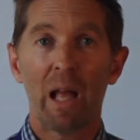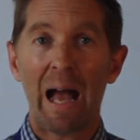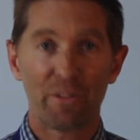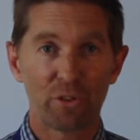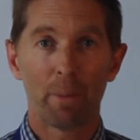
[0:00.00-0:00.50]

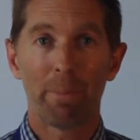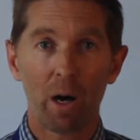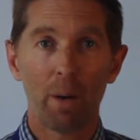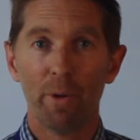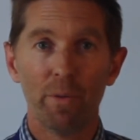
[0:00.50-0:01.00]
As a
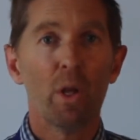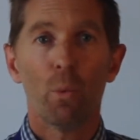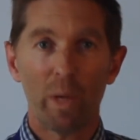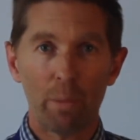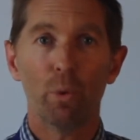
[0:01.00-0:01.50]
department,
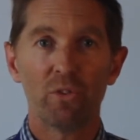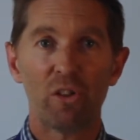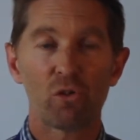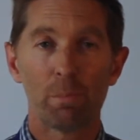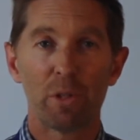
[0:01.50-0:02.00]
we will
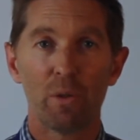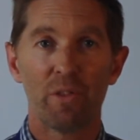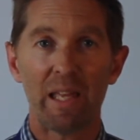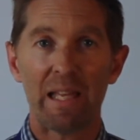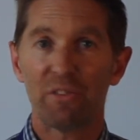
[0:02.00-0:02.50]
distribute
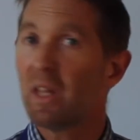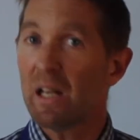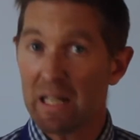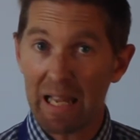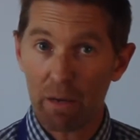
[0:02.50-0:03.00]
these
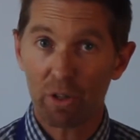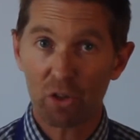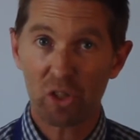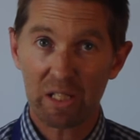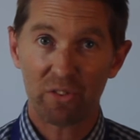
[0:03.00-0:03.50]
nearer the
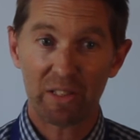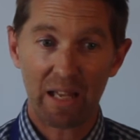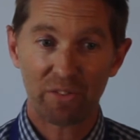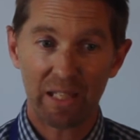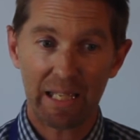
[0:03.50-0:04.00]

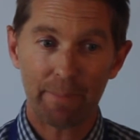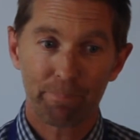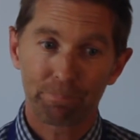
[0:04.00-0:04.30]
GCSE.